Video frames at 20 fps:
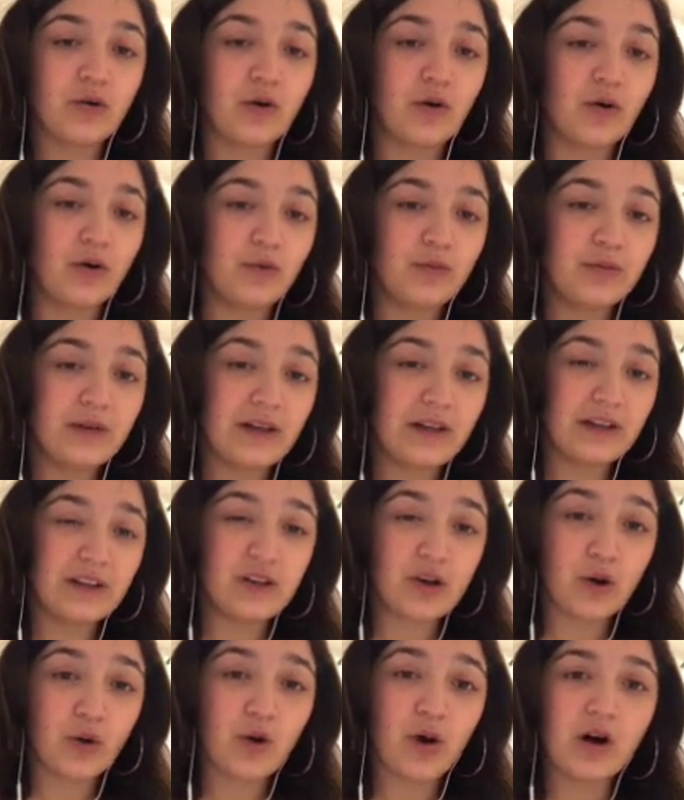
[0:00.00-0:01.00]
home they
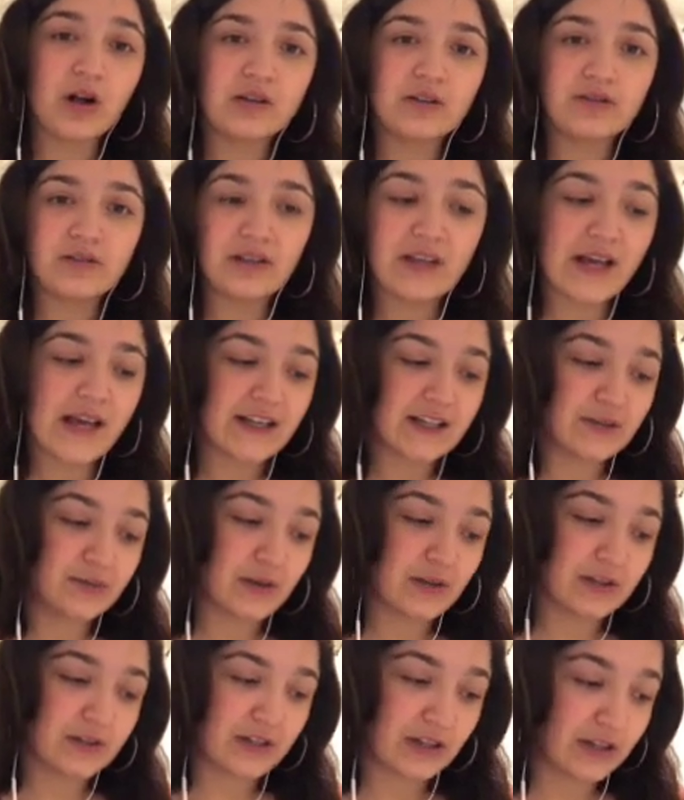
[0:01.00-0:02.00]
know all of the
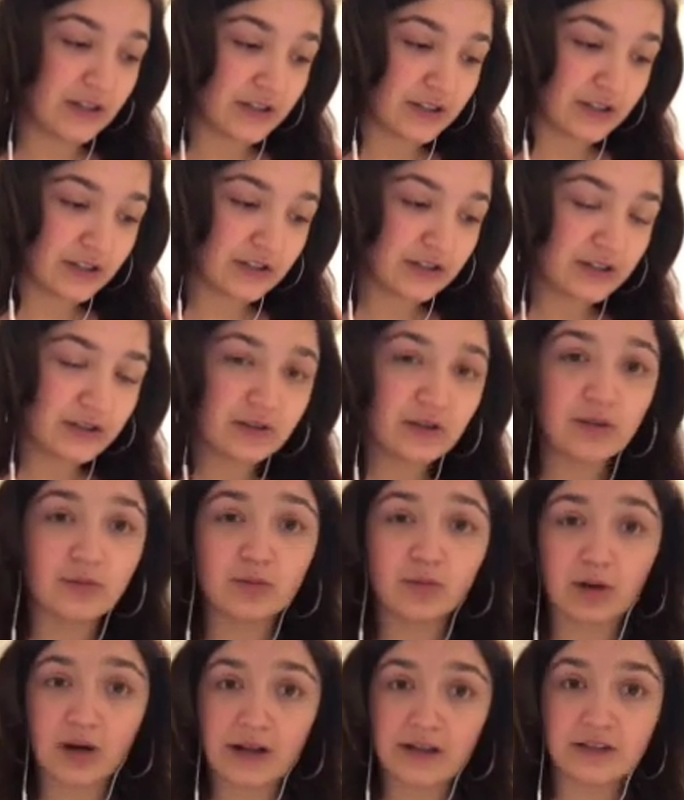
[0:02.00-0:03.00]
expectations
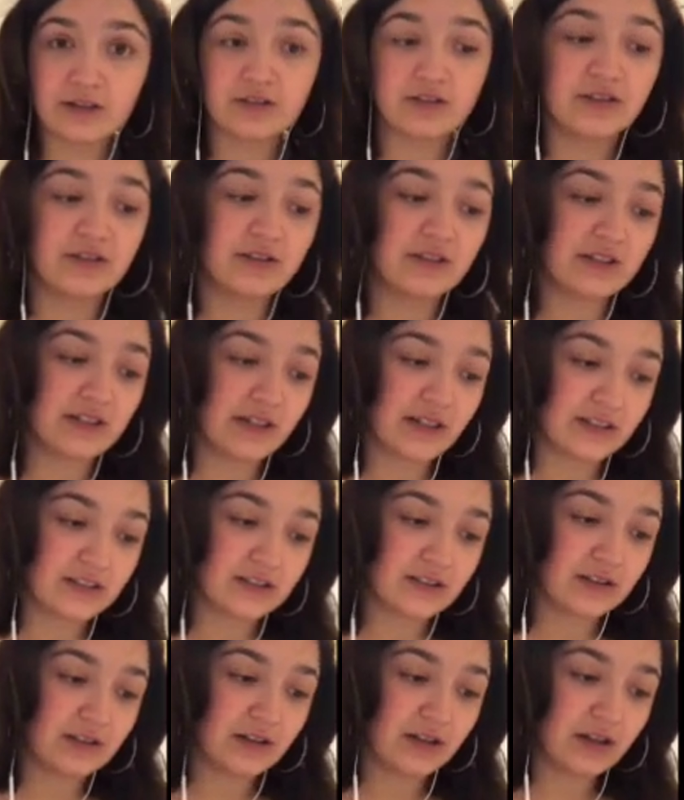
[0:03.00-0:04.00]
prior to the test.